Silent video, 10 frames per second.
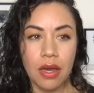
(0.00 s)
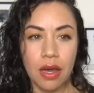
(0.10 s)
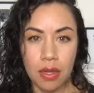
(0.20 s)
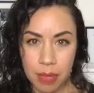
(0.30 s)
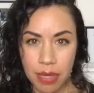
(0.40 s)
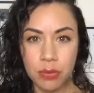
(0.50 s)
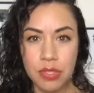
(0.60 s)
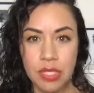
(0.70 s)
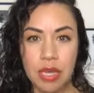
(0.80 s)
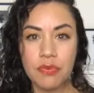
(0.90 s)
on my own
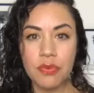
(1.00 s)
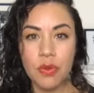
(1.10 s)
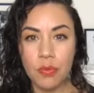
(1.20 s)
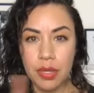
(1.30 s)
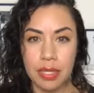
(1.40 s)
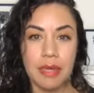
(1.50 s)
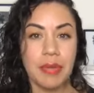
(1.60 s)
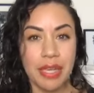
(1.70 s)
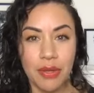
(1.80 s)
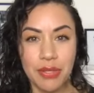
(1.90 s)
stuff with
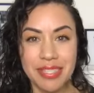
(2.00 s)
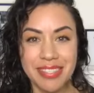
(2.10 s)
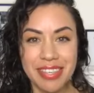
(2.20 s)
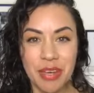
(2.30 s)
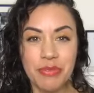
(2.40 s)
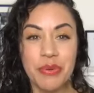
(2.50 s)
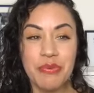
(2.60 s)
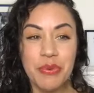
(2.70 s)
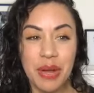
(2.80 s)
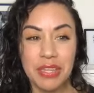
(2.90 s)
anybody else's stuff. So if
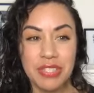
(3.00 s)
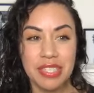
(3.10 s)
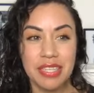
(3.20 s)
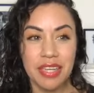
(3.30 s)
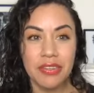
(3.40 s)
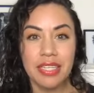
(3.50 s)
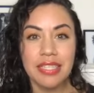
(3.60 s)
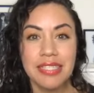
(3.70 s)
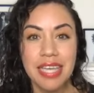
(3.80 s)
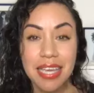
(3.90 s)
you watch this today and you're
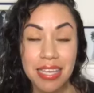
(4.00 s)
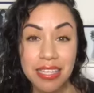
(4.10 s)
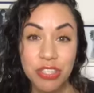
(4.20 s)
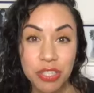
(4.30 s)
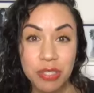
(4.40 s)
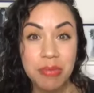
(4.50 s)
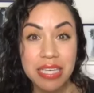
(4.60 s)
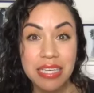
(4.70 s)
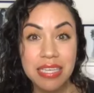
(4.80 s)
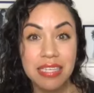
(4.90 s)
like, dang, she's
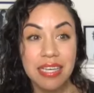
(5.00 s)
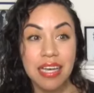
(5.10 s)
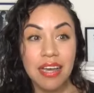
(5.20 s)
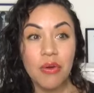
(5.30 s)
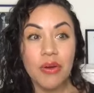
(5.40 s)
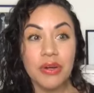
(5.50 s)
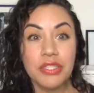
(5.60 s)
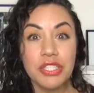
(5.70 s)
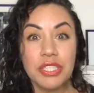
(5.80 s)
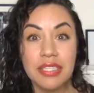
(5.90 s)
mean, or
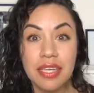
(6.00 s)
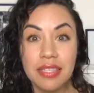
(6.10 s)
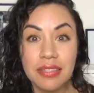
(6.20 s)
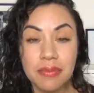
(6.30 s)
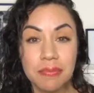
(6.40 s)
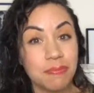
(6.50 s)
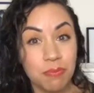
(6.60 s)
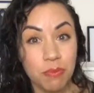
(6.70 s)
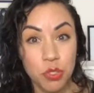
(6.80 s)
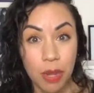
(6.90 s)
she's like
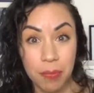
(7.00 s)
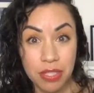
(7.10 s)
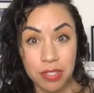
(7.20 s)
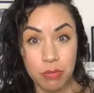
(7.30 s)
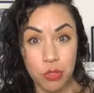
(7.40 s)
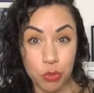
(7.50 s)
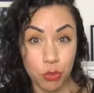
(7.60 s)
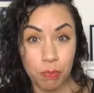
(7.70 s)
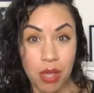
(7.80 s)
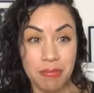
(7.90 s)
dropping some
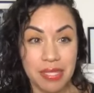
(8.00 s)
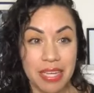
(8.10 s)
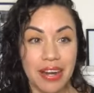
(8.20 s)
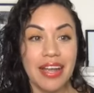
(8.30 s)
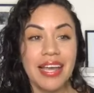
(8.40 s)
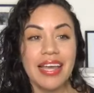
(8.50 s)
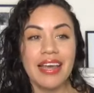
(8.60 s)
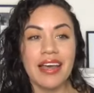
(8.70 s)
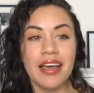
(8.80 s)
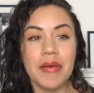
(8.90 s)
truth bombs there,
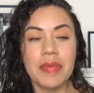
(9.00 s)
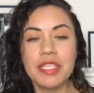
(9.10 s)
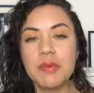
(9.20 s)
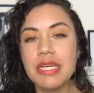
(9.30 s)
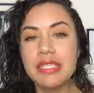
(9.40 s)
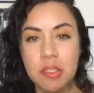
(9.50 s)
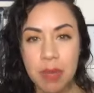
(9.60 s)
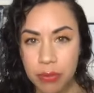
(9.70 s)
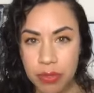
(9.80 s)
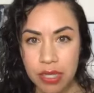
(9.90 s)
it's because it's my
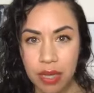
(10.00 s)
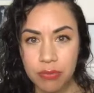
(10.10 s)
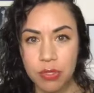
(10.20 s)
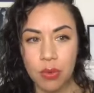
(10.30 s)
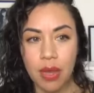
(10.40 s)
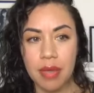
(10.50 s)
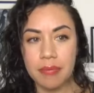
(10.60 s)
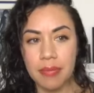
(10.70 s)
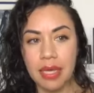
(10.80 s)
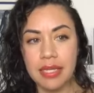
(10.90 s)
own stuff. So
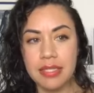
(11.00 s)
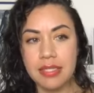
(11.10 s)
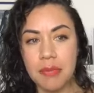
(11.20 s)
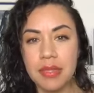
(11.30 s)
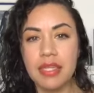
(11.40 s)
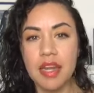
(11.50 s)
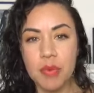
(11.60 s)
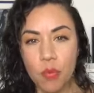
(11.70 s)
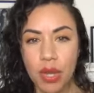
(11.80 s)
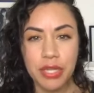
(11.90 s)
and it's something that I've
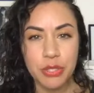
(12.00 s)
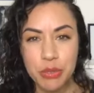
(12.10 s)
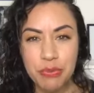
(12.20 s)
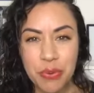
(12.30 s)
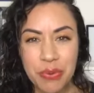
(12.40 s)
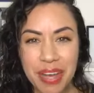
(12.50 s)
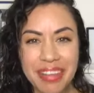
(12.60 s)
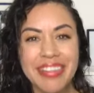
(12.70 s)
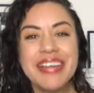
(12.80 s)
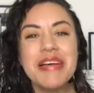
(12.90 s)
been wanting to do for a
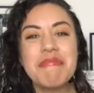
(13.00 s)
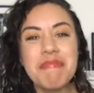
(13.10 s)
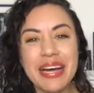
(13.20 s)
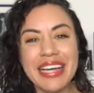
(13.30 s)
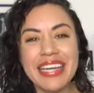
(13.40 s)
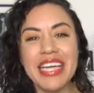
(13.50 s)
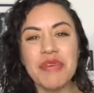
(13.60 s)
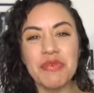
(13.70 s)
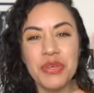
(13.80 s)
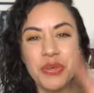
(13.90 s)
while. But if
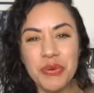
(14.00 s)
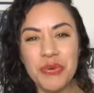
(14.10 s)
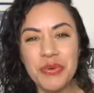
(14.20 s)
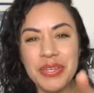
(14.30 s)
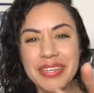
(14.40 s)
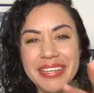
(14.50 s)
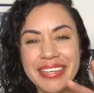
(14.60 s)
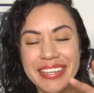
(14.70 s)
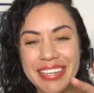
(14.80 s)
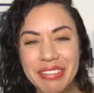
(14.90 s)
you
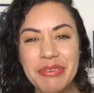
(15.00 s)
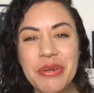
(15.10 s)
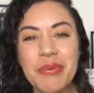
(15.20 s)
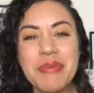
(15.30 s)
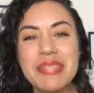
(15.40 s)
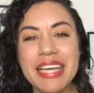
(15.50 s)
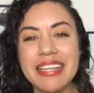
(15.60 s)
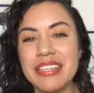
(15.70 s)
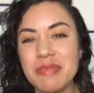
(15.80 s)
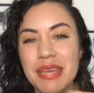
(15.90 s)
include your website in
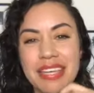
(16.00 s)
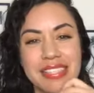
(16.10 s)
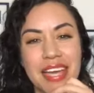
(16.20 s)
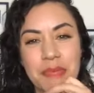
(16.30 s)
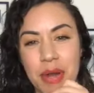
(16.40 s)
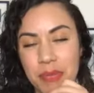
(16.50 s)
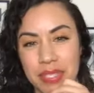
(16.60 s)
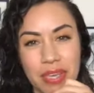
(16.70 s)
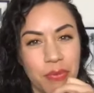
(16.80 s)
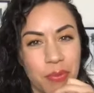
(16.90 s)
this mix, I promise
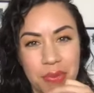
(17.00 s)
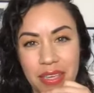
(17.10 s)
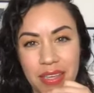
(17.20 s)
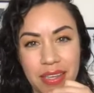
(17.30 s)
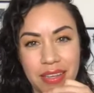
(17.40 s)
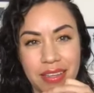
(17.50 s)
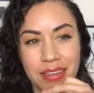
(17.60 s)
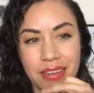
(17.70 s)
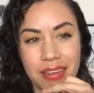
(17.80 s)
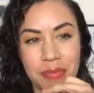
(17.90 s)
I won't be
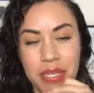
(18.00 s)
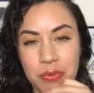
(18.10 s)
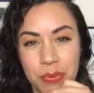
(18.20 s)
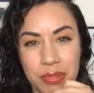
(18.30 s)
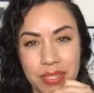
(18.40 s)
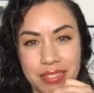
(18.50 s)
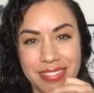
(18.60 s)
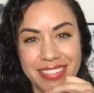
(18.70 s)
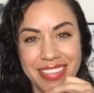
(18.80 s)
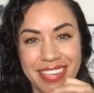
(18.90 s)
as ruthless
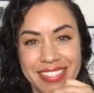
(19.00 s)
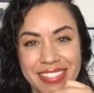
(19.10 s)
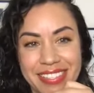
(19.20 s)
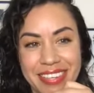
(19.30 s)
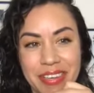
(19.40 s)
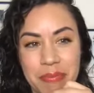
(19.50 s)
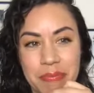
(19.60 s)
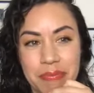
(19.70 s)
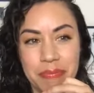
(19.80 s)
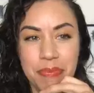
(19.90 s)
as
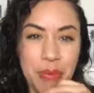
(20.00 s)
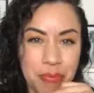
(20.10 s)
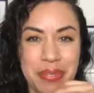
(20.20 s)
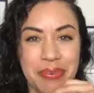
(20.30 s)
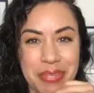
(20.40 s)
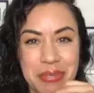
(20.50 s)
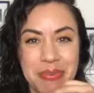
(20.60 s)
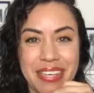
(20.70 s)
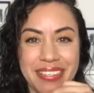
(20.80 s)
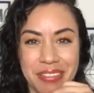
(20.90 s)
I'm probably going to
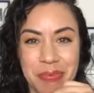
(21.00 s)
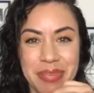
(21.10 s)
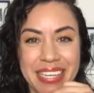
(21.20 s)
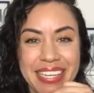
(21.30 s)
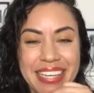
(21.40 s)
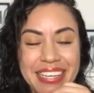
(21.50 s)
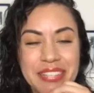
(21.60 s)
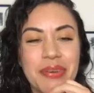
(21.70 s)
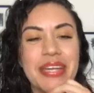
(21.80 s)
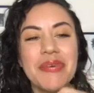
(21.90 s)
be in a little bit.
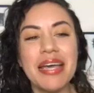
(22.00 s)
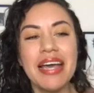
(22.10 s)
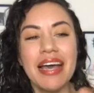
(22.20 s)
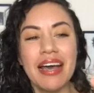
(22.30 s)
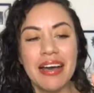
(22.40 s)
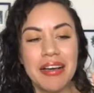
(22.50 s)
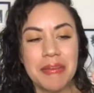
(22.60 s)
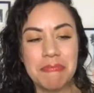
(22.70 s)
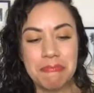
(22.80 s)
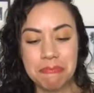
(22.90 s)
So anyway,
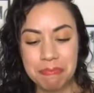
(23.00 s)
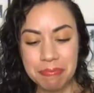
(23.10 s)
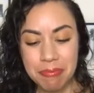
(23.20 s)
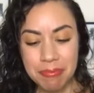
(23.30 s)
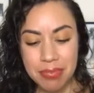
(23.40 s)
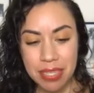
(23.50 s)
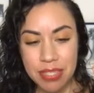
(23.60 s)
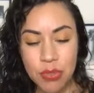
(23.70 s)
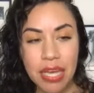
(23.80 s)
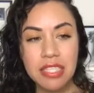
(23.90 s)

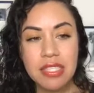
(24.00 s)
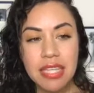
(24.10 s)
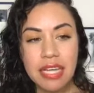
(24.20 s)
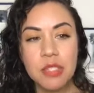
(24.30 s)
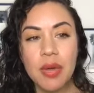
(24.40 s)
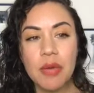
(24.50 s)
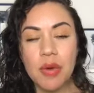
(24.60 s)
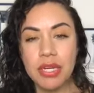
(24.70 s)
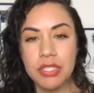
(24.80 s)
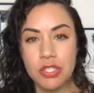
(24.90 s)
so that's why I
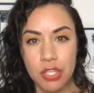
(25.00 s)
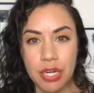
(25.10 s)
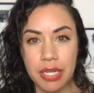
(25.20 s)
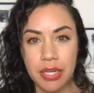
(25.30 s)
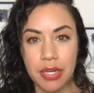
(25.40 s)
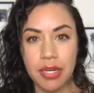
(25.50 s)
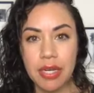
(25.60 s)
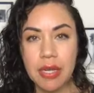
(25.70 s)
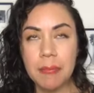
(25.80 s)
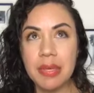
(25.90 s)
wanted to start here,
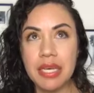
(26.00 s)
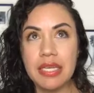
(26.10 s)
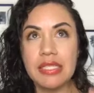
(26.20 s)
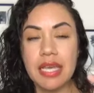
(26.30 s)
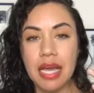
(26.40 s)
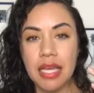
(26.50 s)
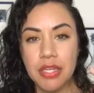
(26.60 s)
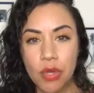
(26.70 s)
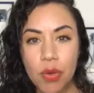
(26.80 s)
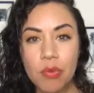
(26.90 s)
because I
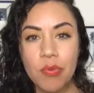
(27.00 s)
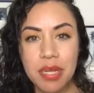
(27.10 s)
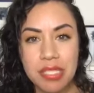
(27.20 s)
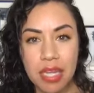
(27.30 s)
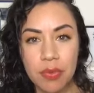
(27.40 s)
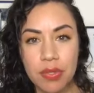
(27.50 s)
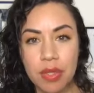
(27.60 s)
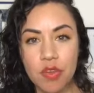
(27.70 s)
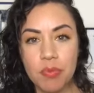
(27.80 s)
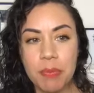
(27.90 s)
know it will resonate with a
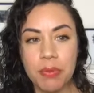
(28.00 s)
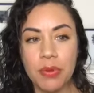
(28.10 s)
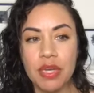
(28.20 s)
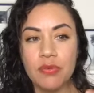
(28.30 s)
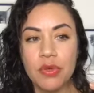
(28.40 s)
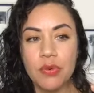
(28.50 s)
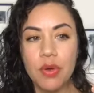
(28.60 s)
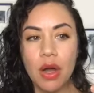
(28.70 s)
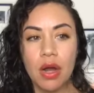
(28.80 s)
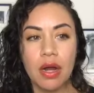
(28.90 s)
lot of people. If you
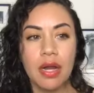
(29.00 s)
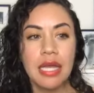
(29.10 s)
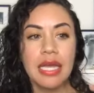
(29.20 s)
are